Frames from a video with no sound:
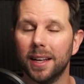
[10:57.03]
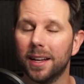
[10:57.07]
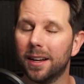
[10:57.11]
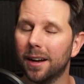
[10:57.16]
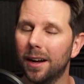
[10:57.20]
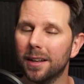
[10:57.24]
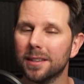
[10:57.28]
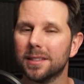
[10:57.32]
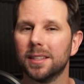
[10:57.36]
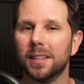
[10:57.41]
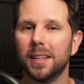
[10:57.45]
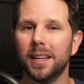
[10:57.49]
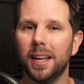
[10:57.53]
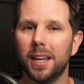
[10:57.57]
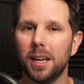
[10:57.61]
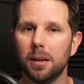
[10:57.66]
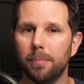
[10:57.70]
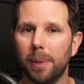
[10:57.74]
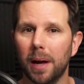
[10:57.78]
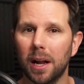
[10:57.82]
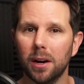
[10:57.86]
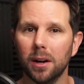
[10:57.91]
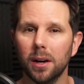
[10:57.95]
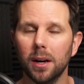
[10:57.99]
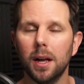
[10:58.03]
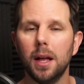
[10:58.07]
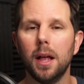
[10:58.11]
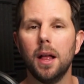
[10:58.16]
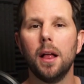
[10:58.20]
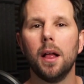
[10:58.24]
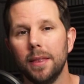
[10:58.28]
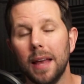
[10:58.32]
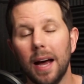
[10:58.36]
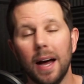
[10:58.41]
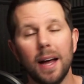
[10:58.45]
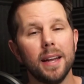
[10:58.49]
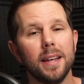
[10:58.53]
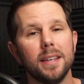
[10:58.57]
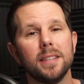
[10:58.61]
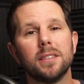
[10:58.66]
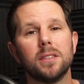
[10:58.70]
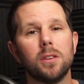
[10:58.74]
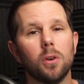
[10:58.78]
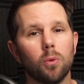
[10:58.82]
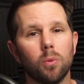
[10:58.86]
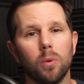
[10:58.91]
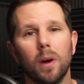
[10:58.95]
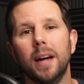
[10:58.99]
and constantly getting better, that is
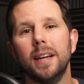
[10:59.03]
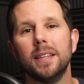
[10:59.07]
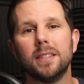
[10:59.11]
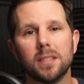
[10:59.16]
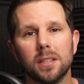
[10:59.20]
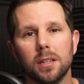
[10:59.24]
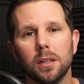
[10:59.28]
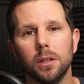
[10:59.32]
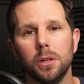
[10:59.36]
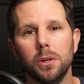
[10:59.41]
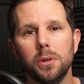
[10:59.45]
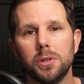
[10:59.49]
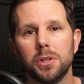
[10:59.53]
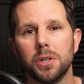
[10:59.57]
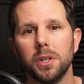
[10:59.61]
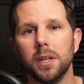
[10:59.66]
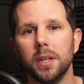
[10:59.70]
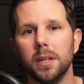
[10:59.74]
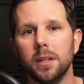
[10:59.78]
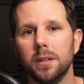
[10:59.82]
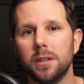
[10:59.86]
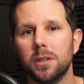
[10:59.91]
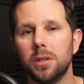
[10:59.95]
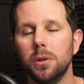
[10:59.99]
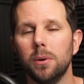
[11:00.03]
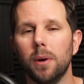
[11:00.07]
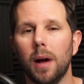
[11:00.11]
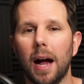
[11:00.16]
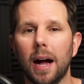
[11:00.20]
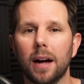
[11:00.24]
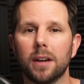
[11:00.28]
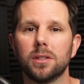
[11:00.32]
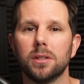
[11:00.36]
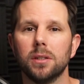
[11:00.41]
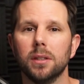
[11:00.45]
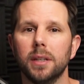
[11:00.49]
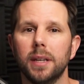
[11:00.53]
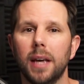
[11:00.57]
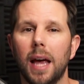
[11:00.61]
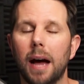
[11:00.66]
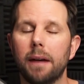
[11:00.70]
the right solution to actually